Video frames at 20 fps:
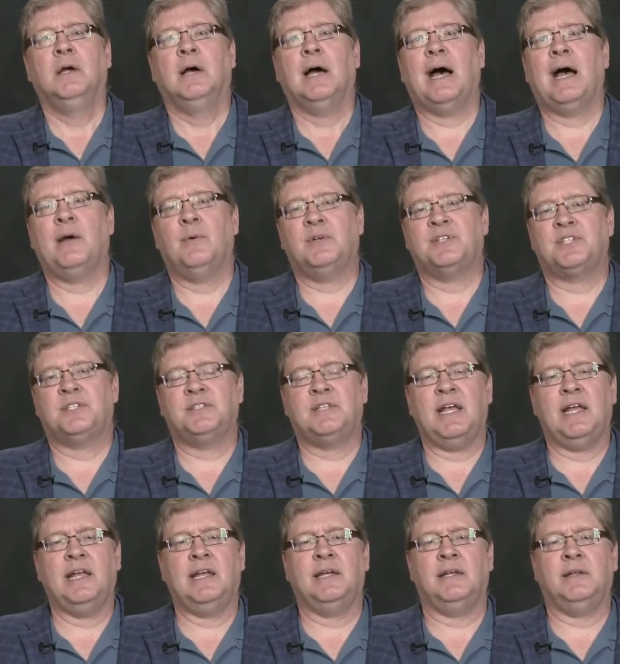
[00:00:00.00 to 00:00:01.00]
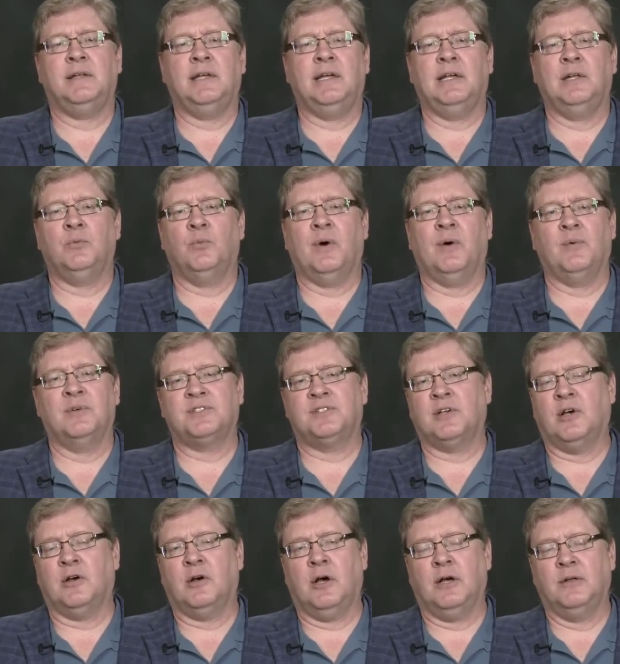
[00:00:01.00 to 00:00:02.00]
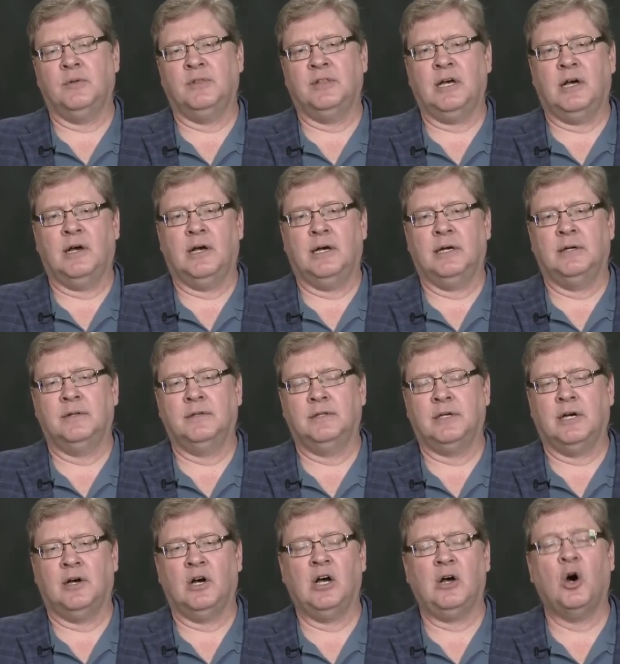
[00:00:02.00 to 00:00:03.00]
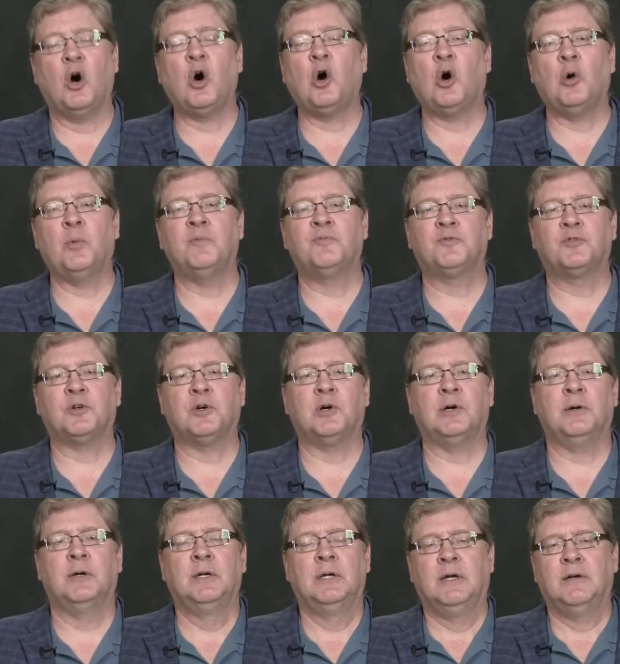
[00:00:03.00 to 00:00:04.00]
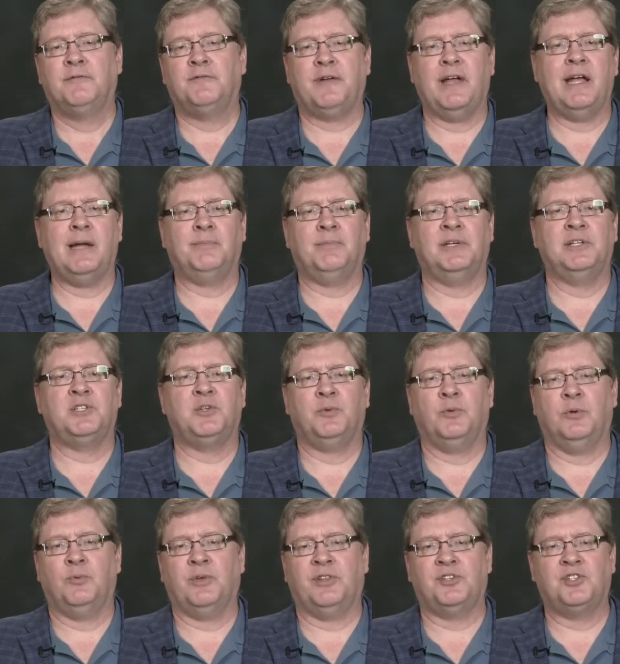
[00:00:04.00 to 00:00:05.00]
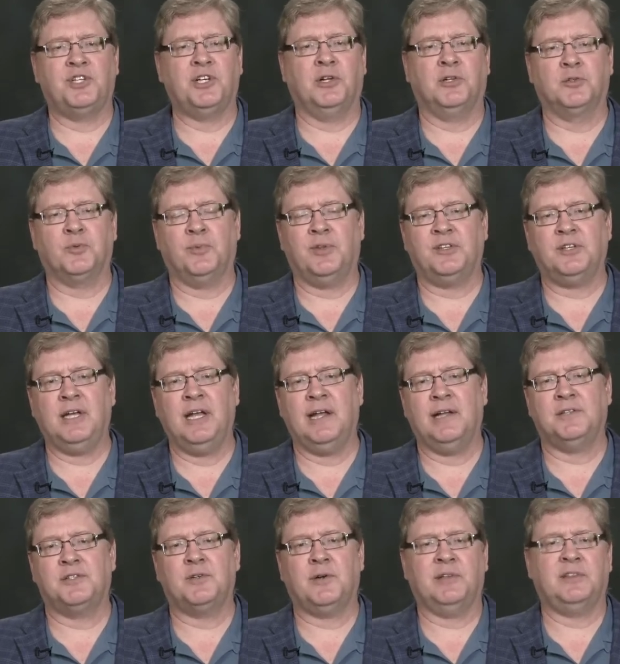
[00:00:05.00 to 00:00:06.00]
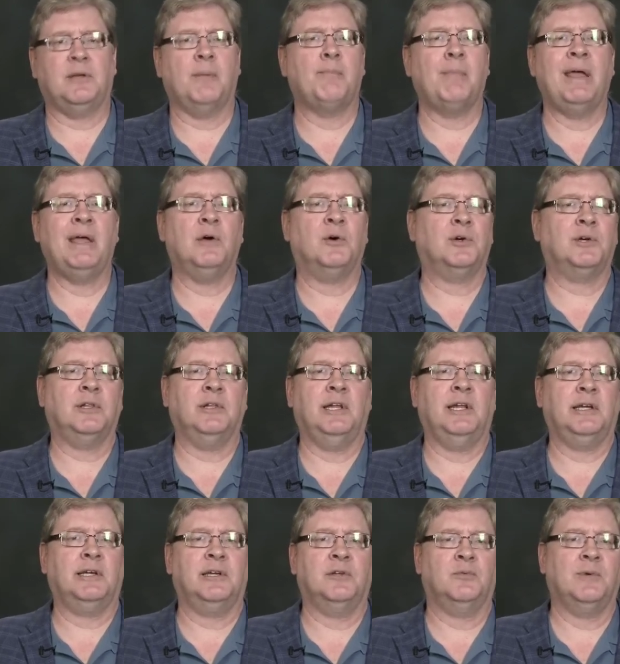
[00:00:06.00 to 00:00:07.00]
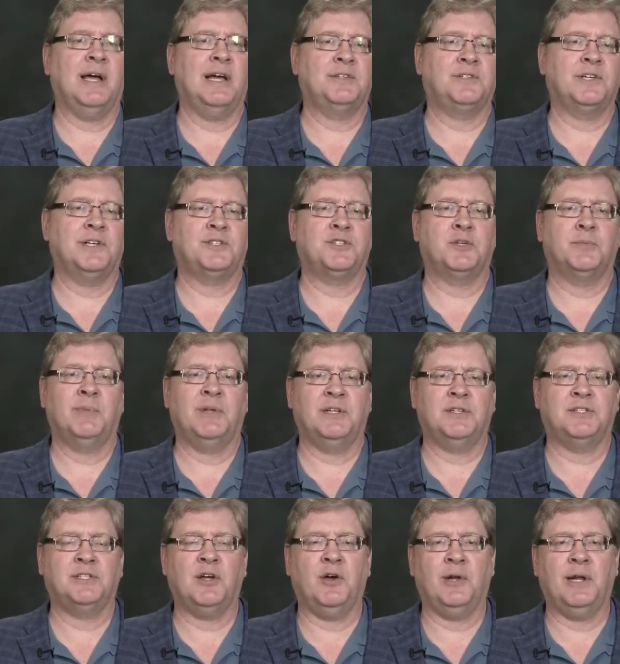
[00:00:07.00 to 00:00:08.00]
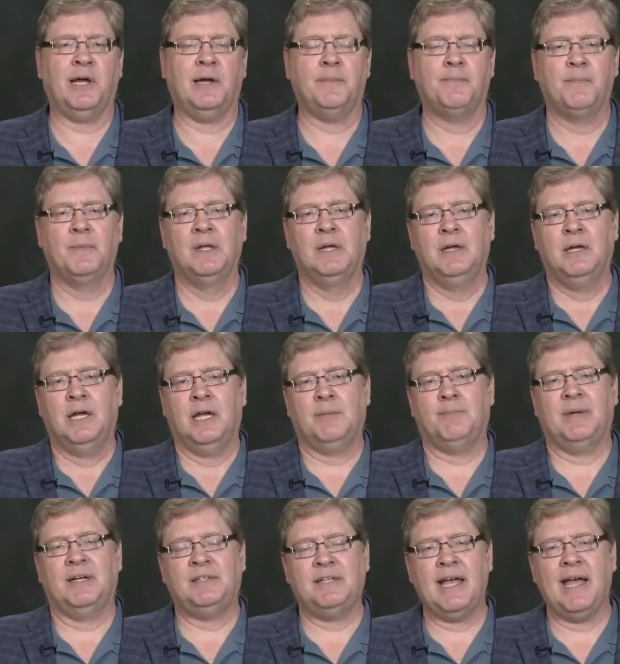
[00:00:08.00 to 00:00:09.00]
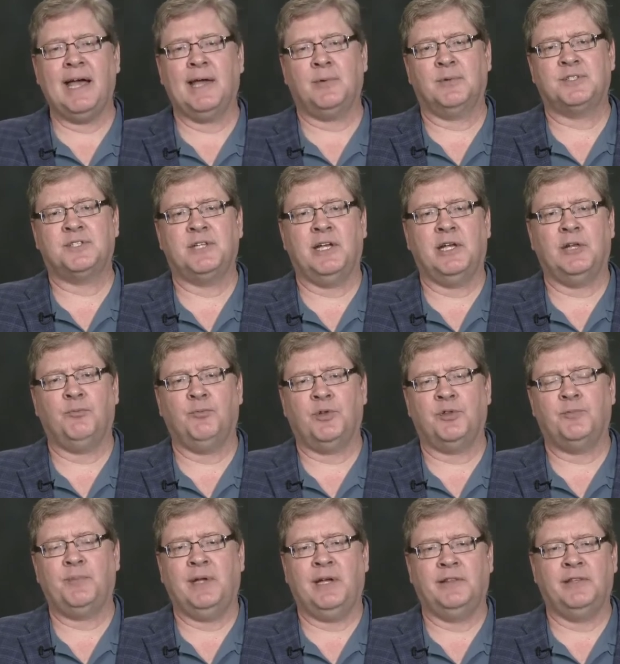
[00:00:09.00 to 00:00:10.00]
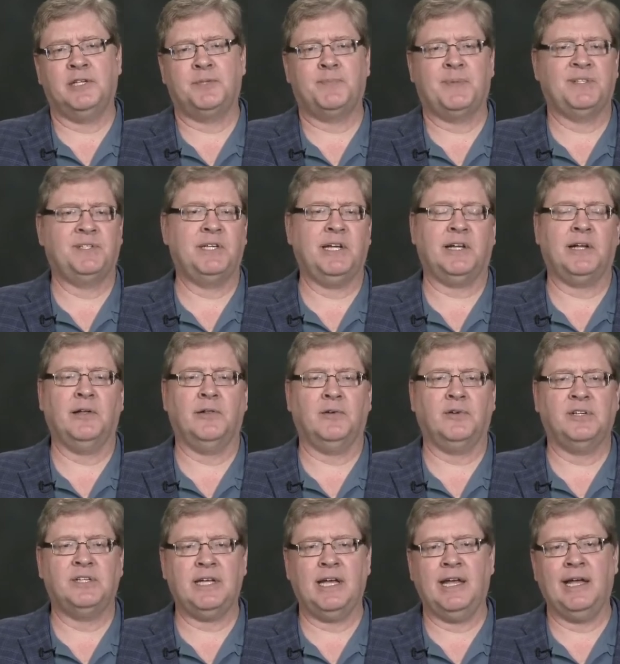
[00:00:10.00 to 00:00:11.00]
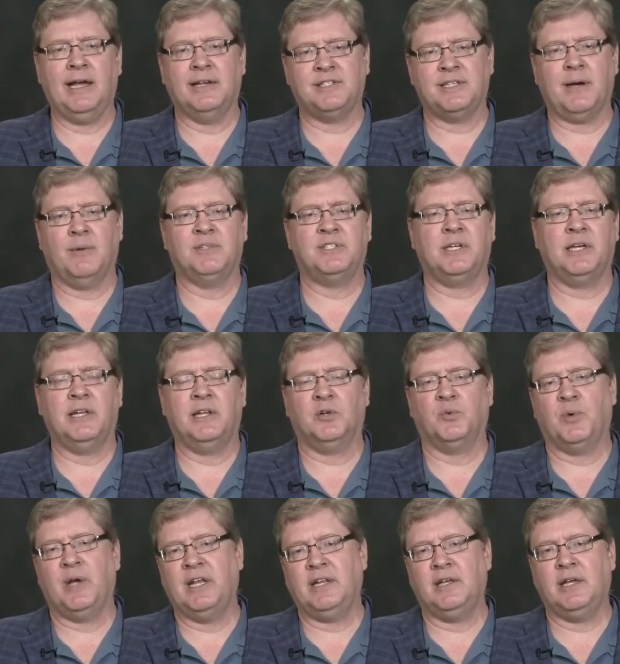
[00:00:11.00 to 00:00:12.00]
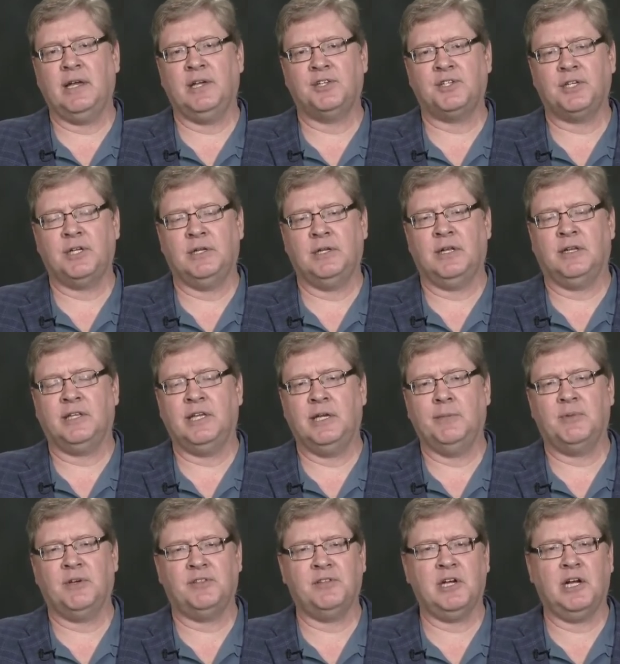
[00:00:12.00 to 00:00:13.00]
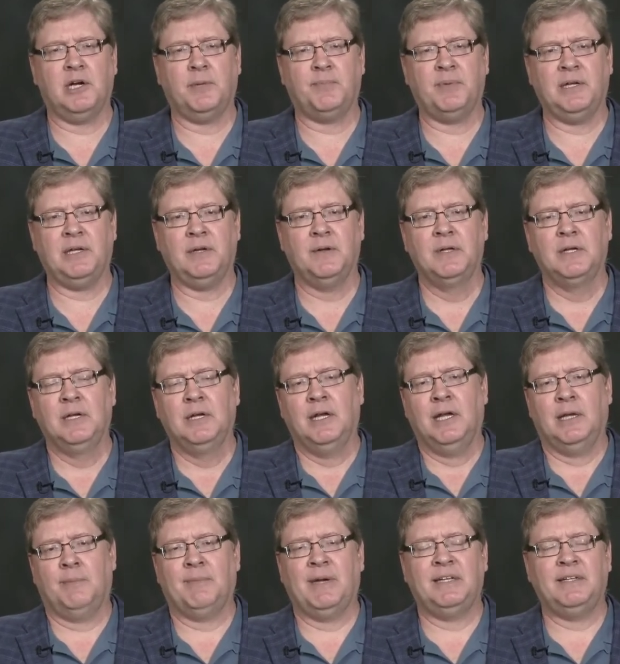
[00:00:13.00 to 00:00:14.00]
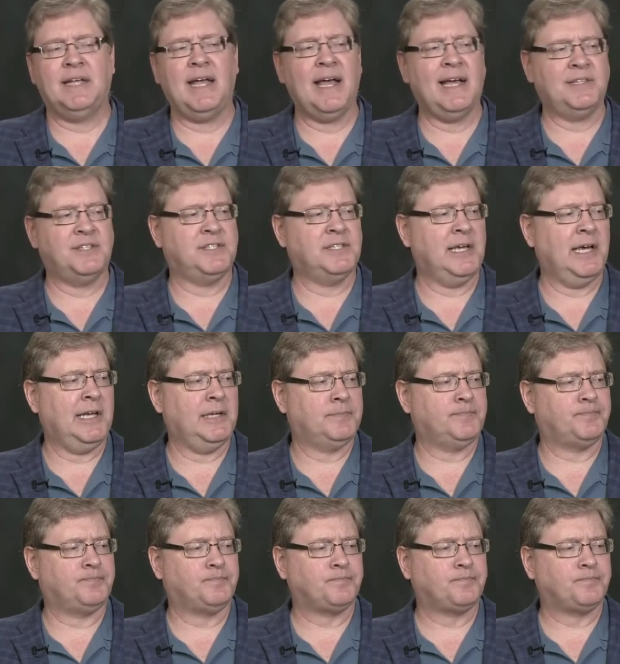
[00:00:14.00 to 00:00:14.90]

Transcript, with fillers: I was staying in what was the, the, the home for families with children with cancer at the Mayo Clinic in Rochester, Minnesota. And my dad was staying with me on this particular day as I was getting radiation and chemotherapy. And my dad said,